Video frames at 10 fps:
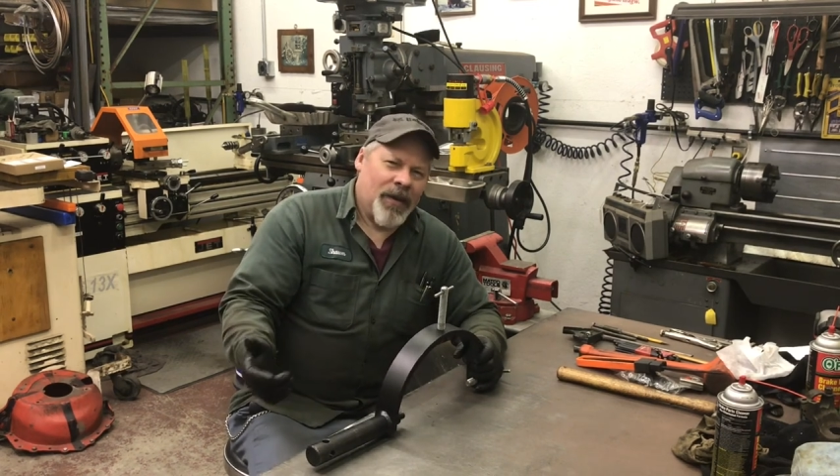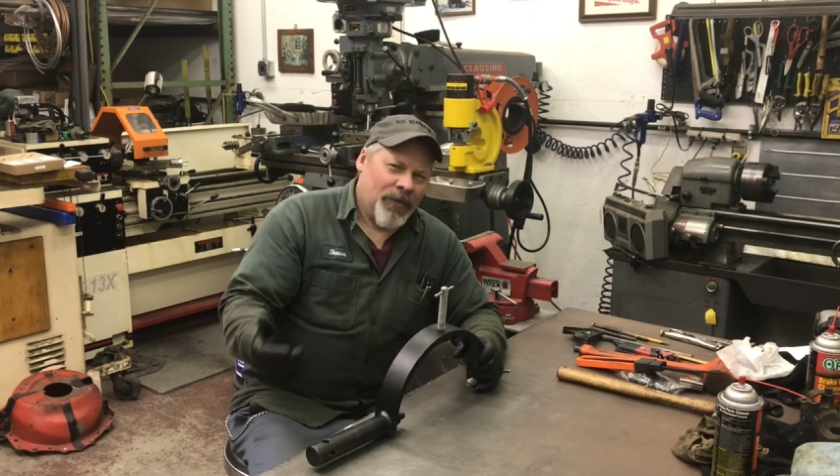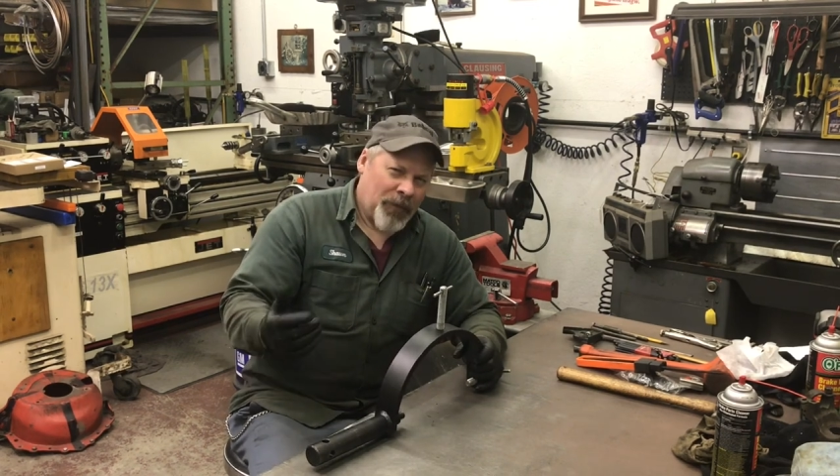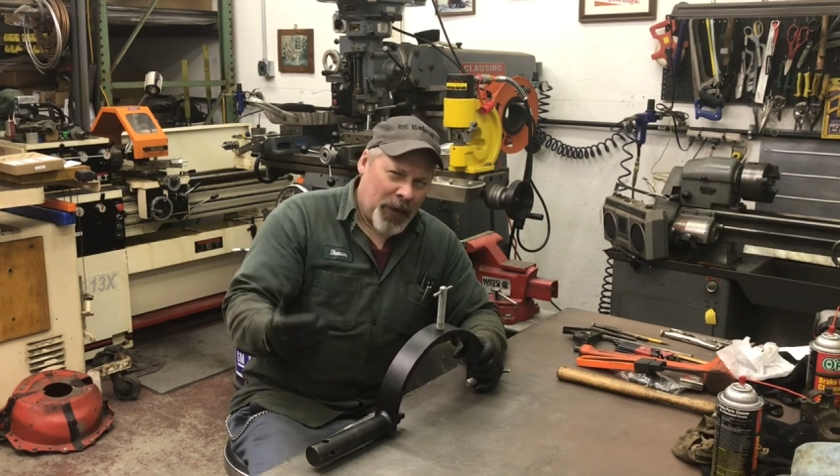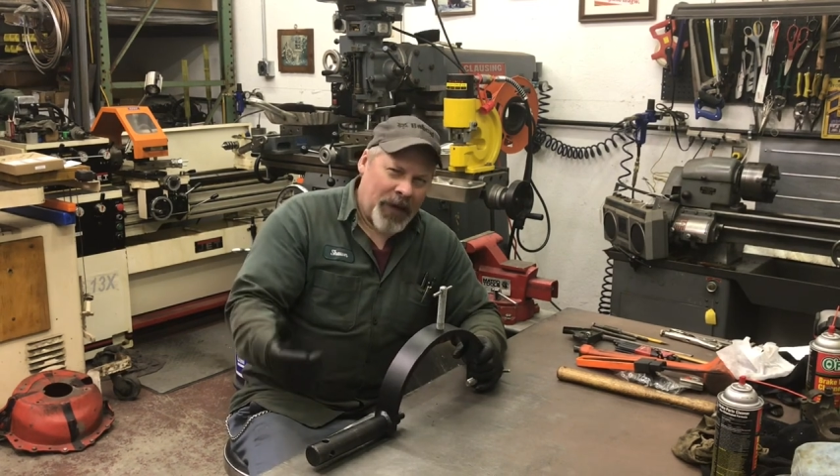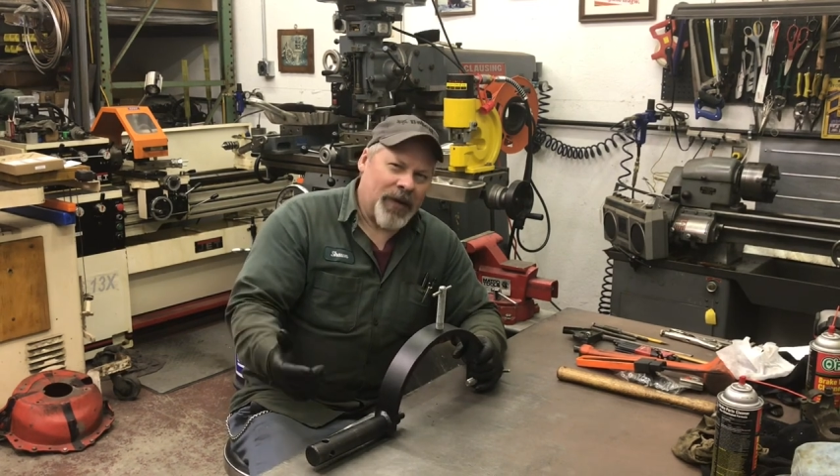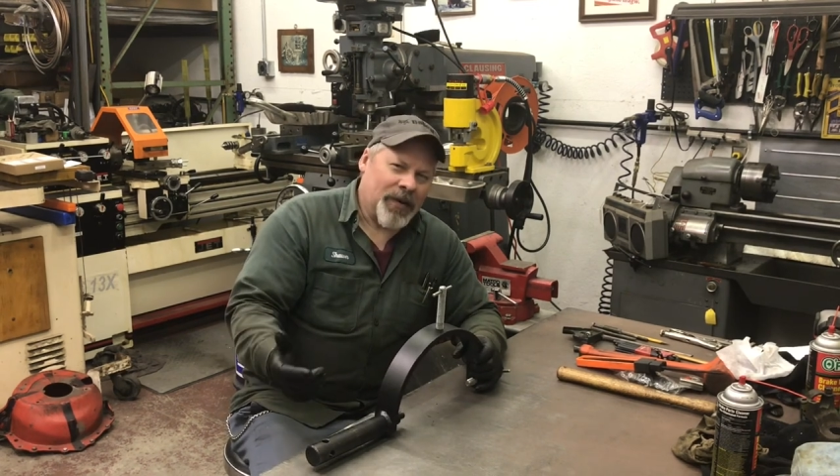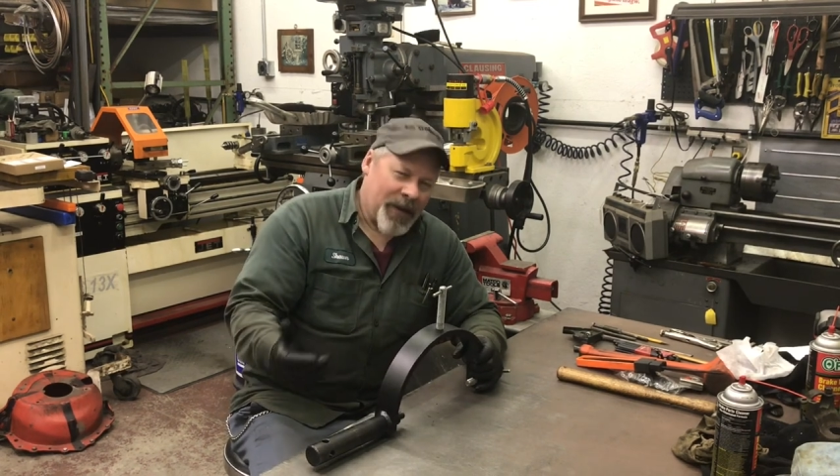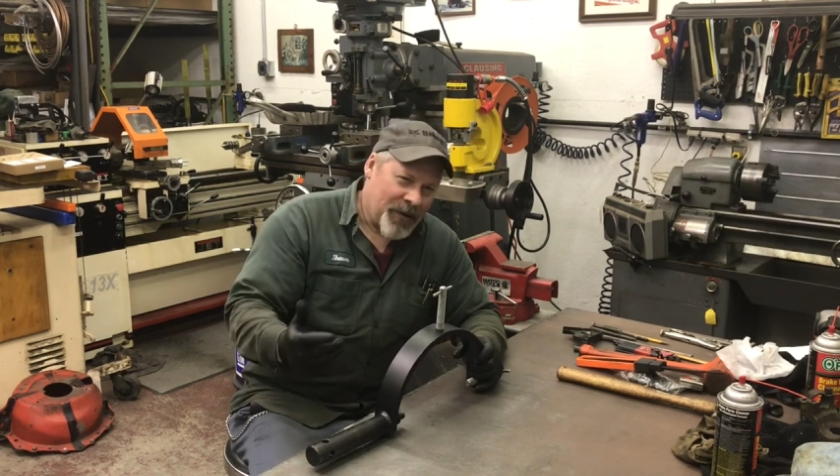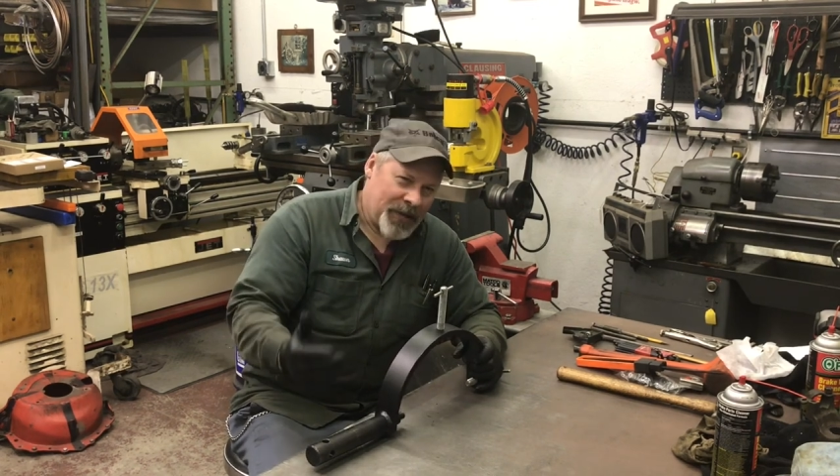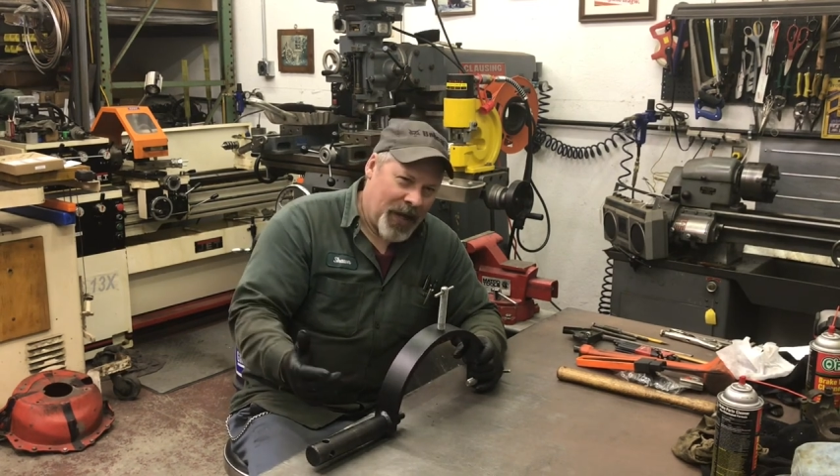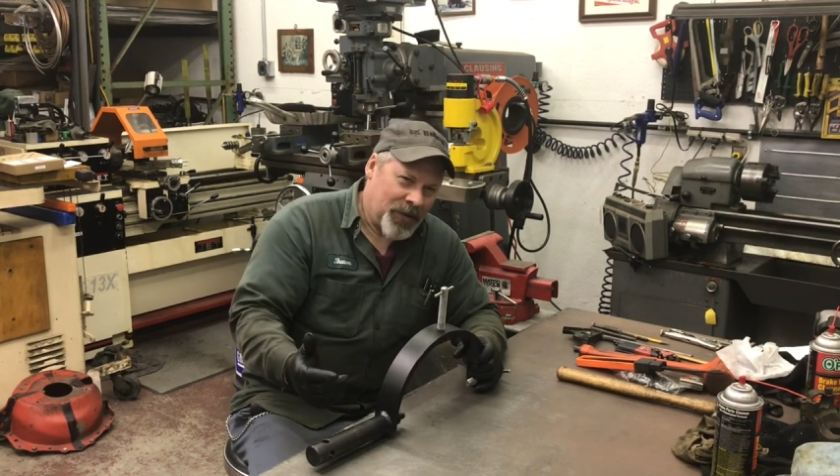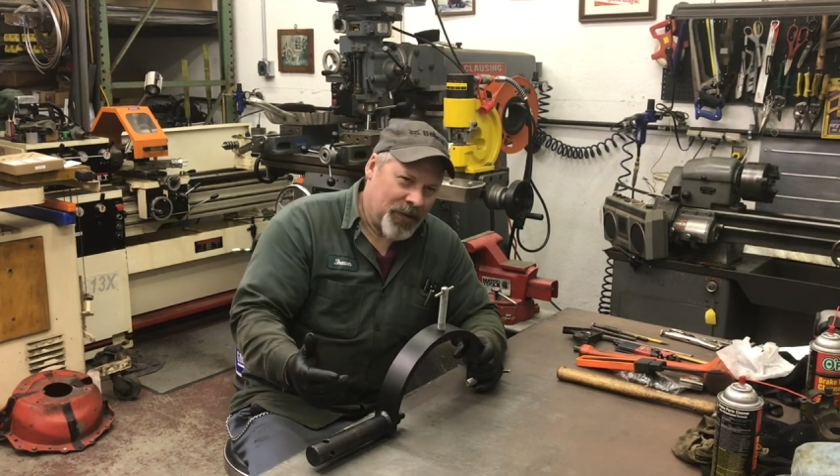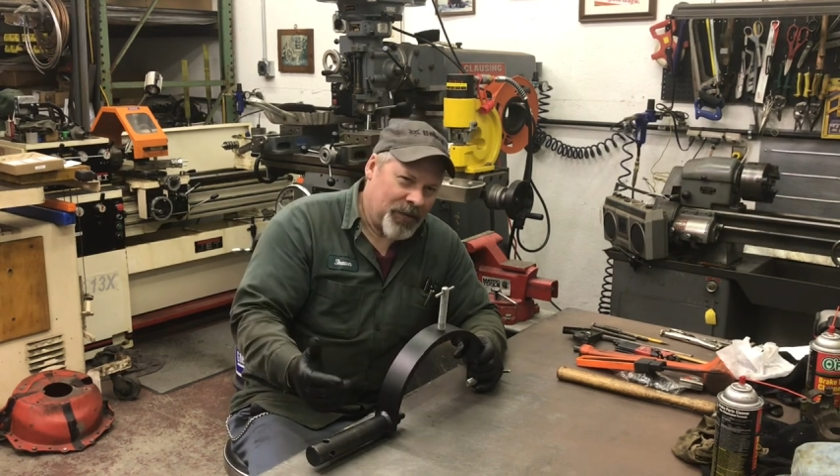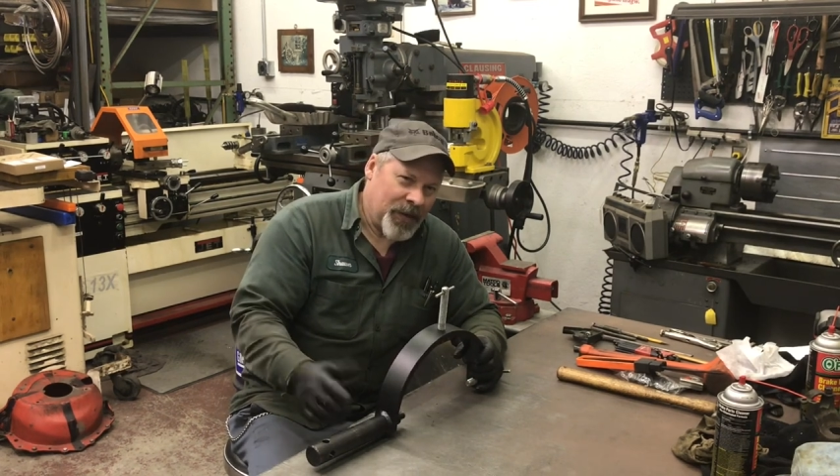for bringing it to their attention.